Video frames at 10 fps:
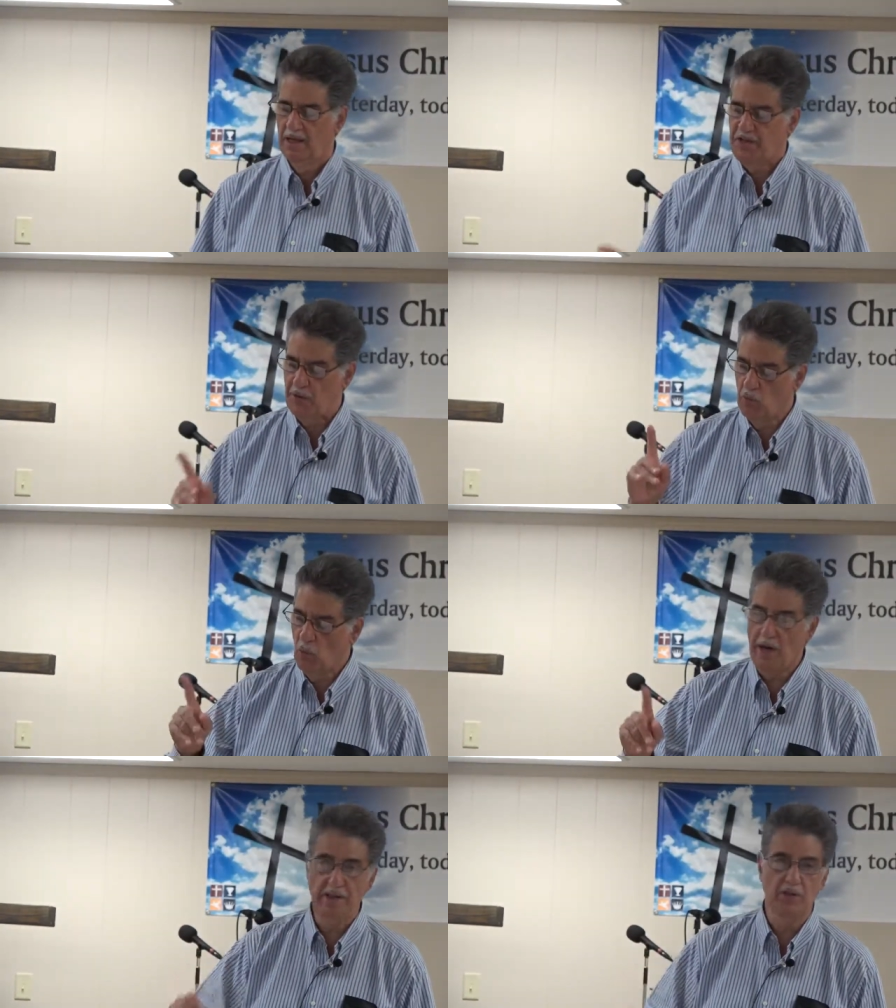said
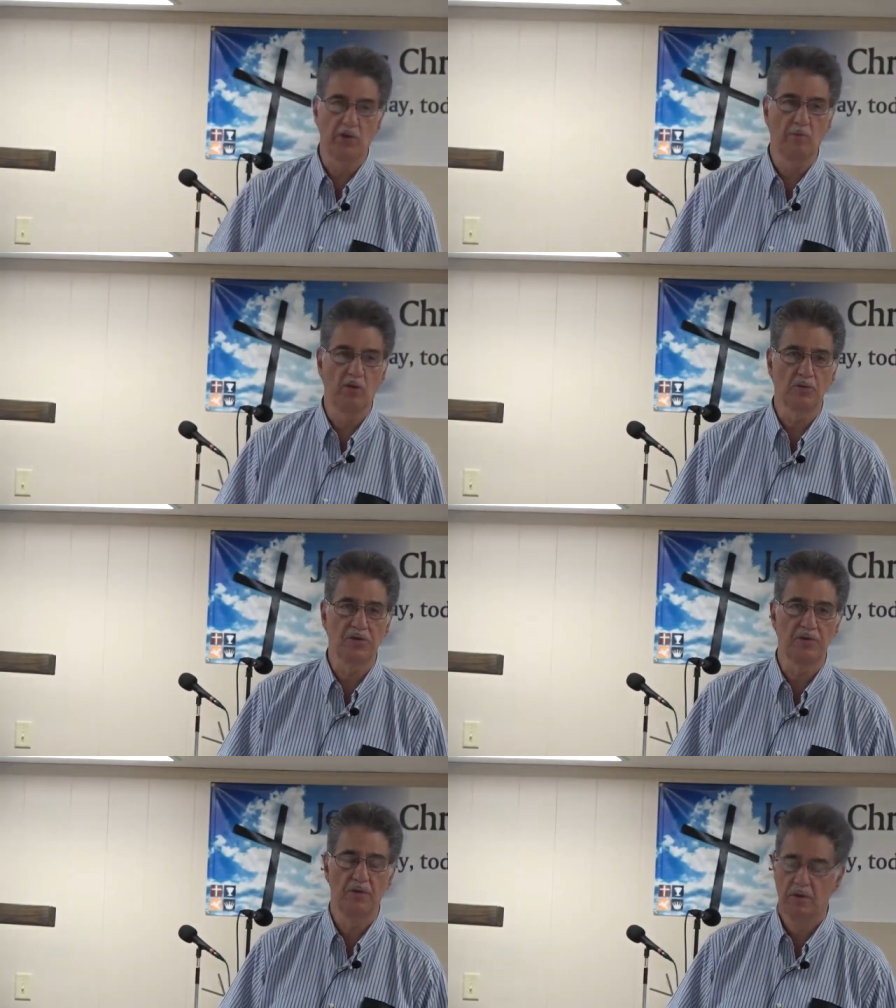one of the
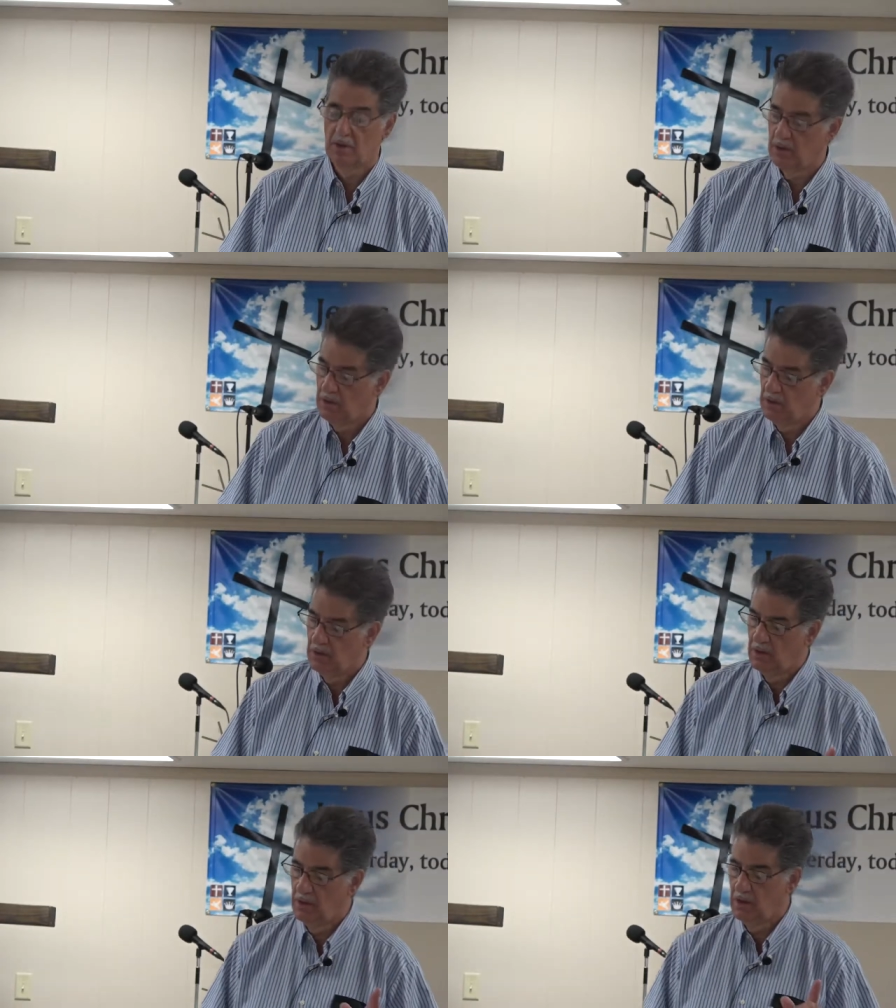criminals
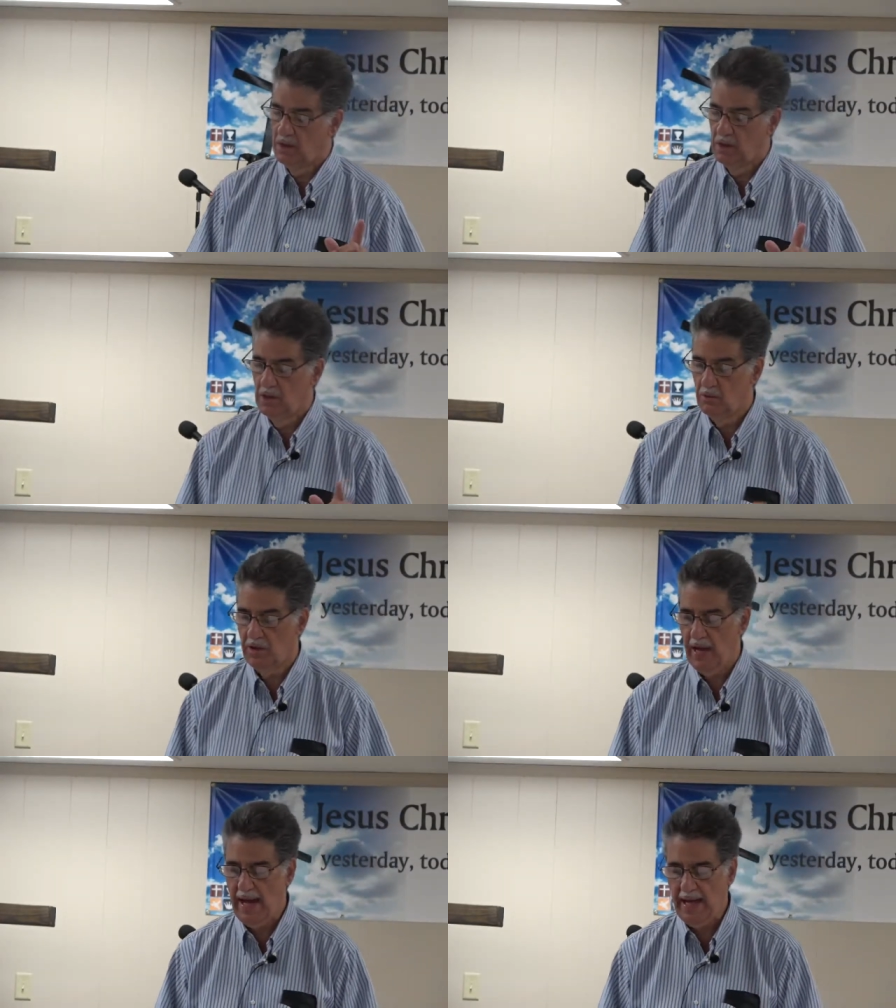who
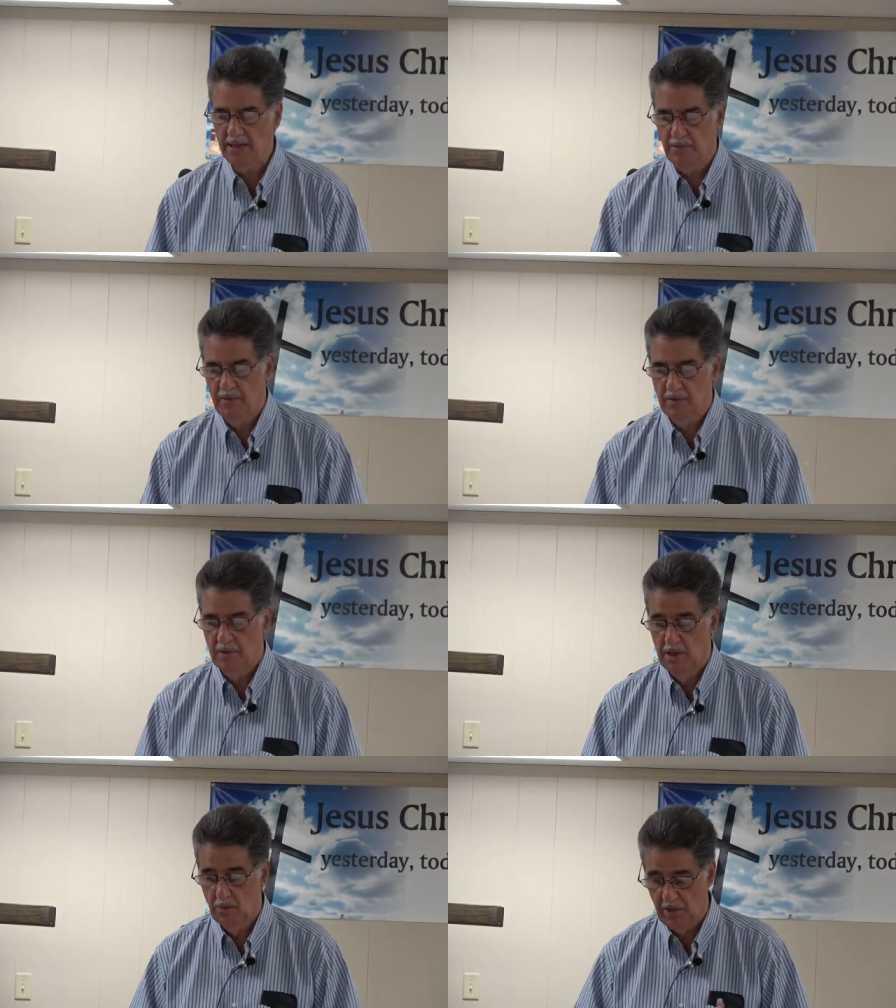were hanged,
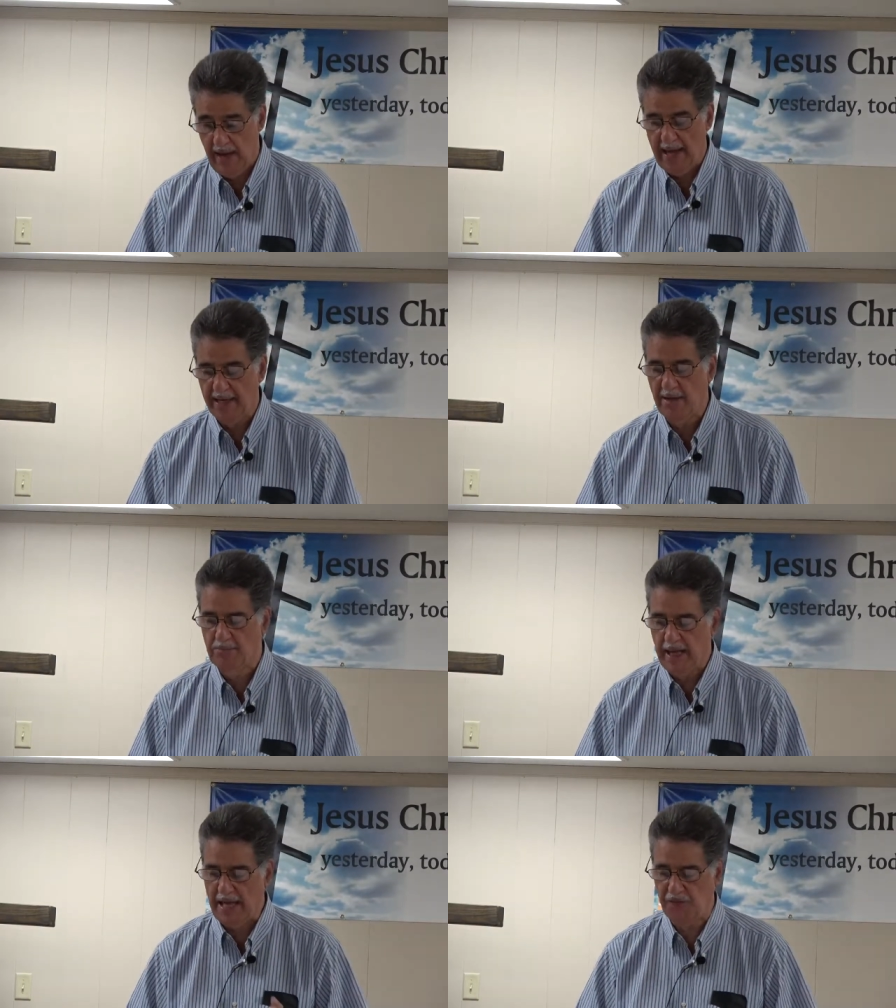who were hanging,
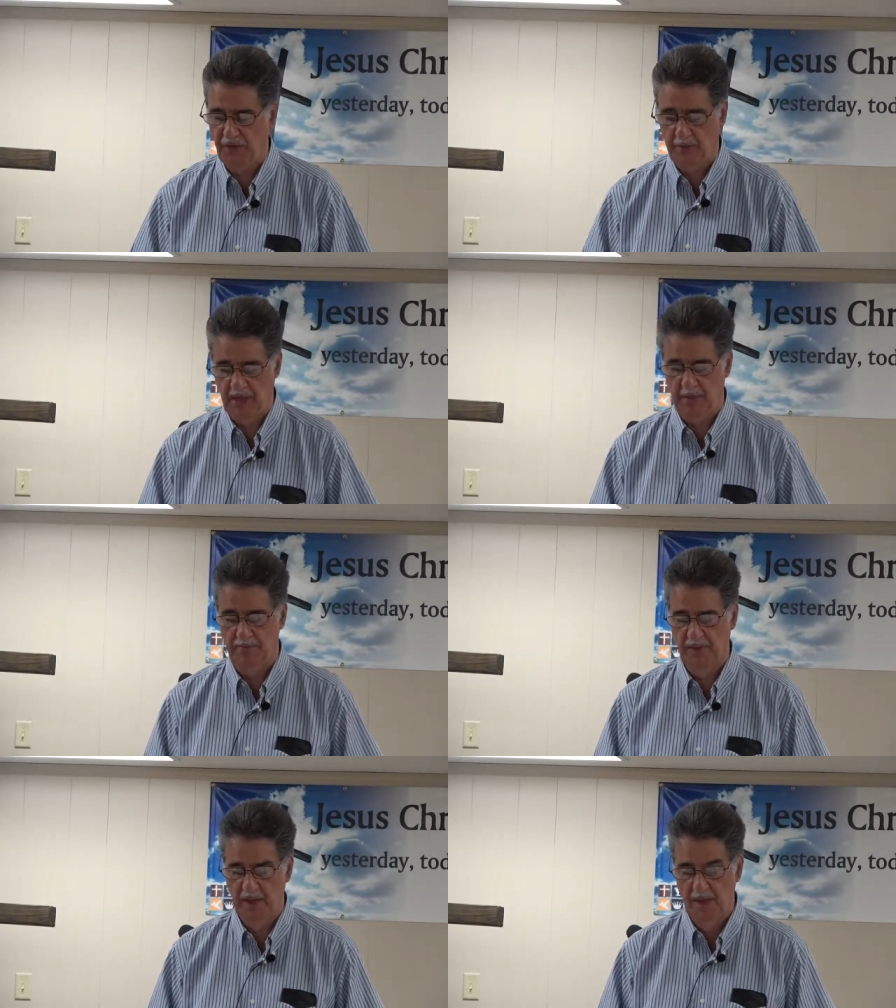blasphemed him,
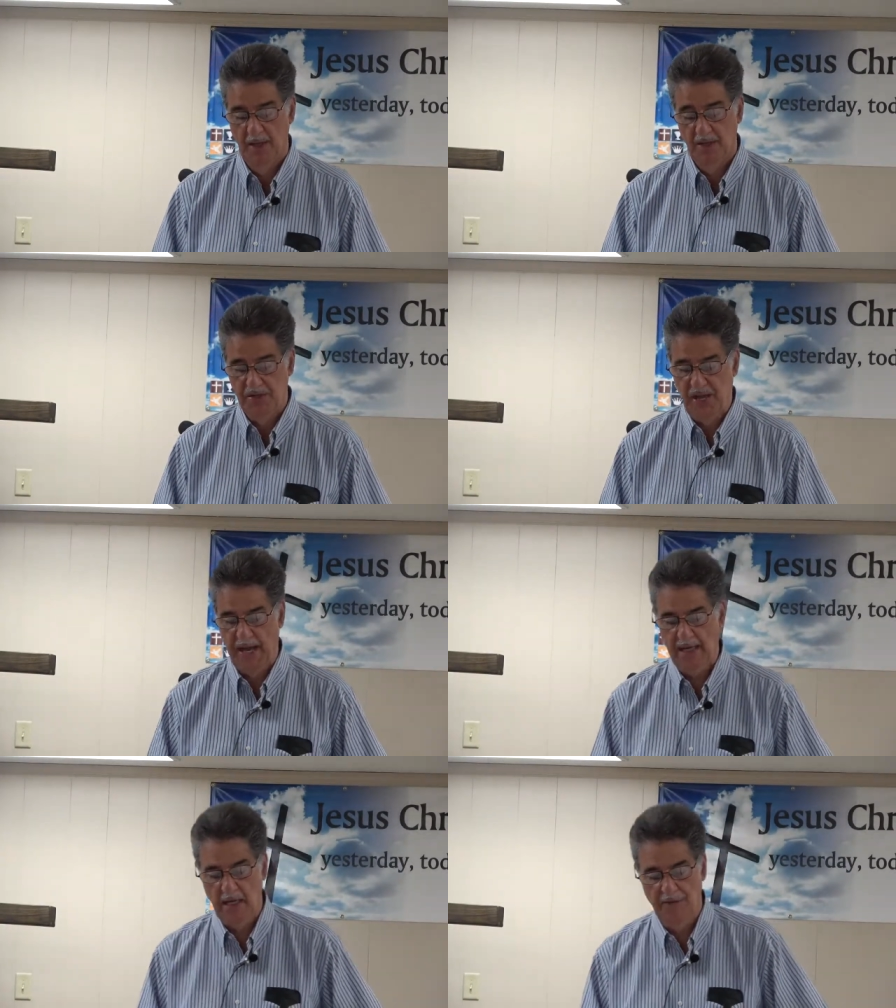
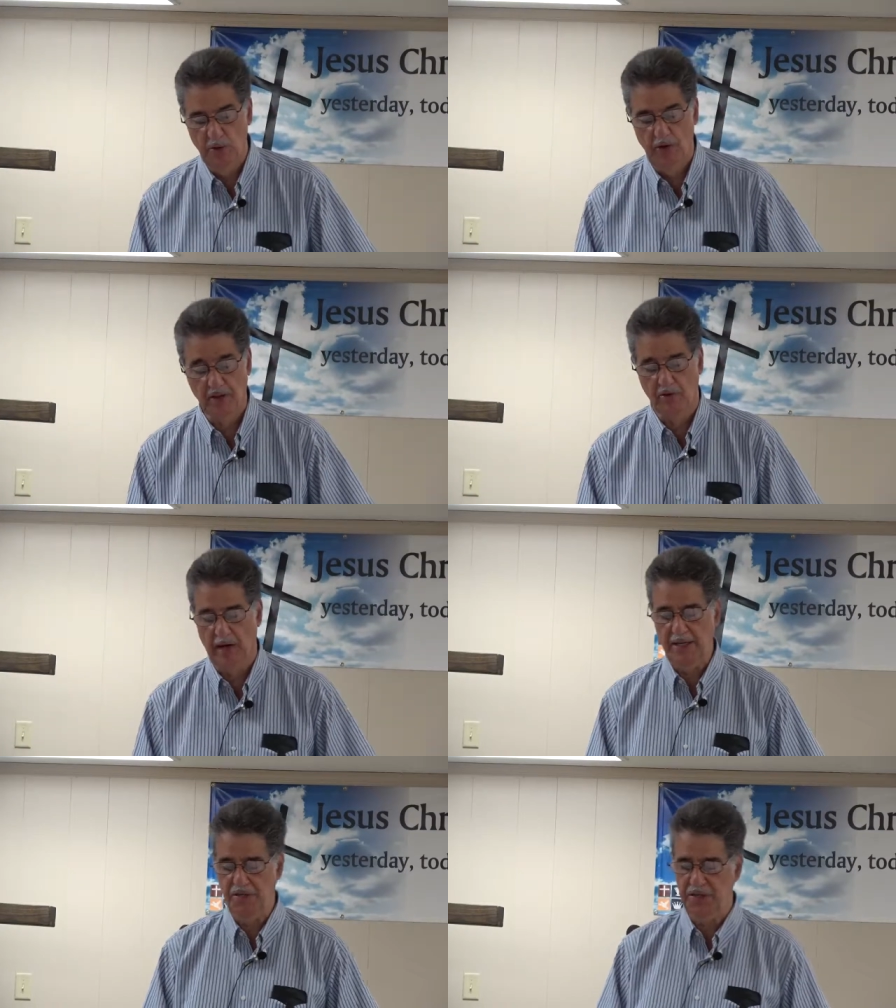saying, If you are the
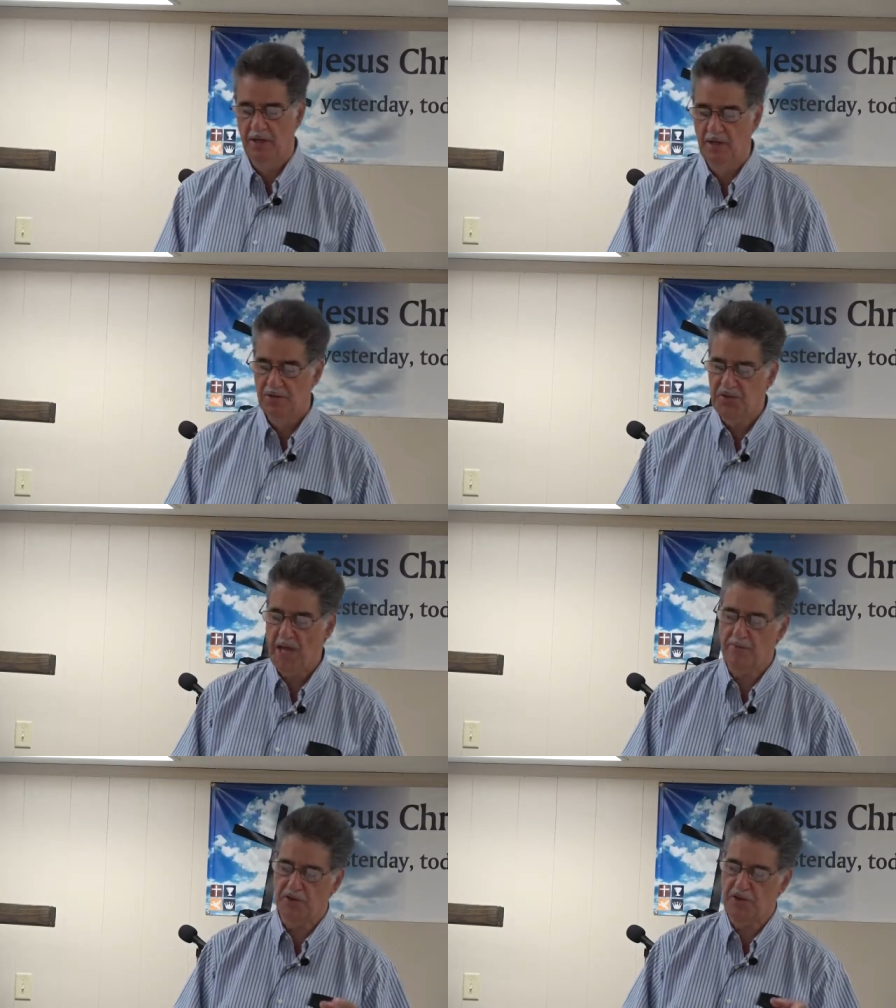Christ,
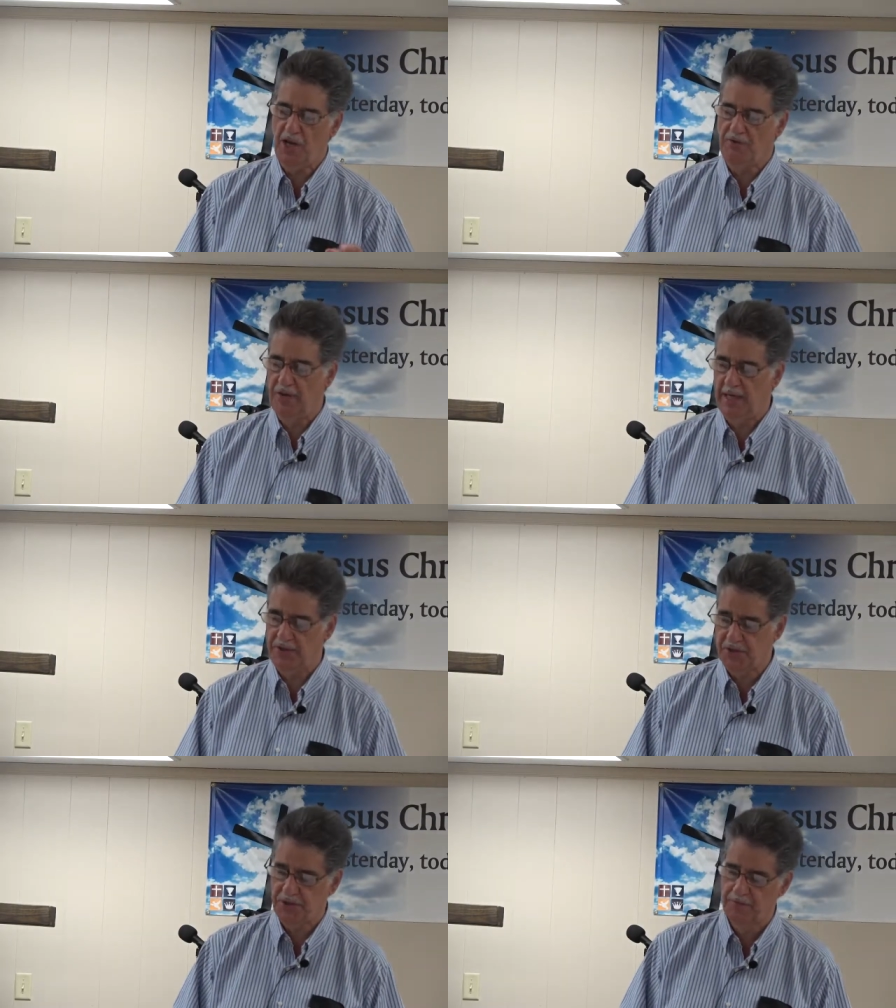save yourself and
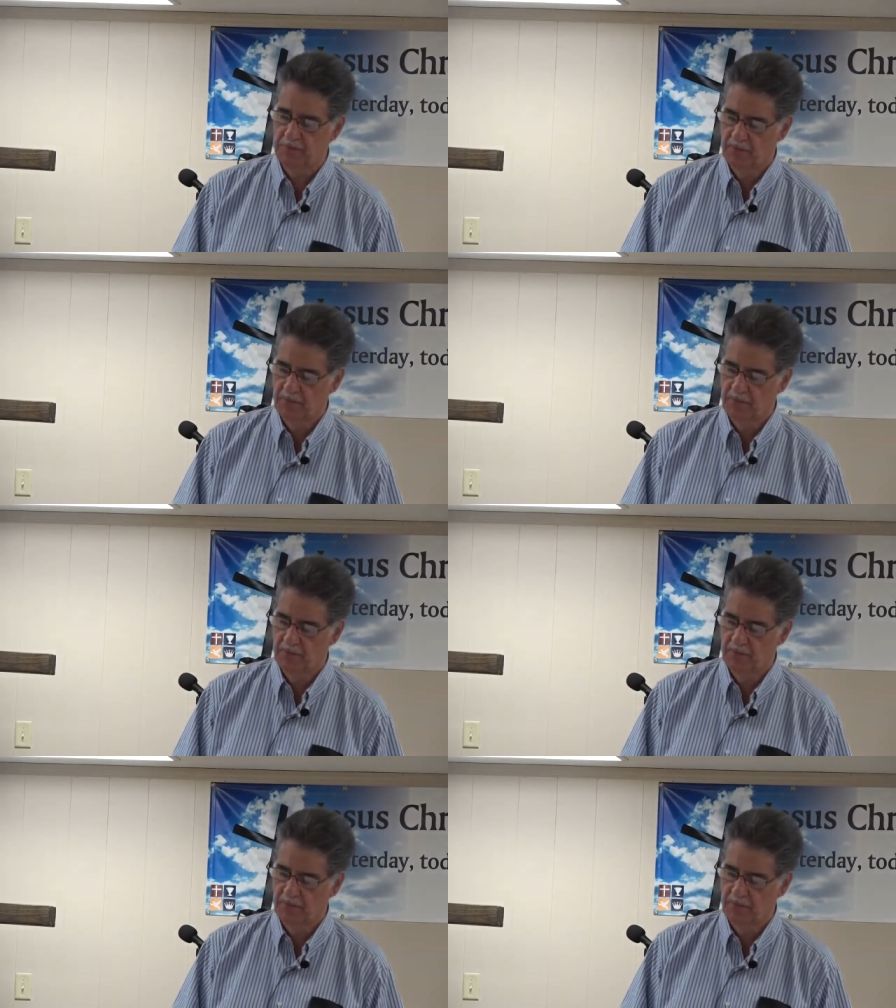us.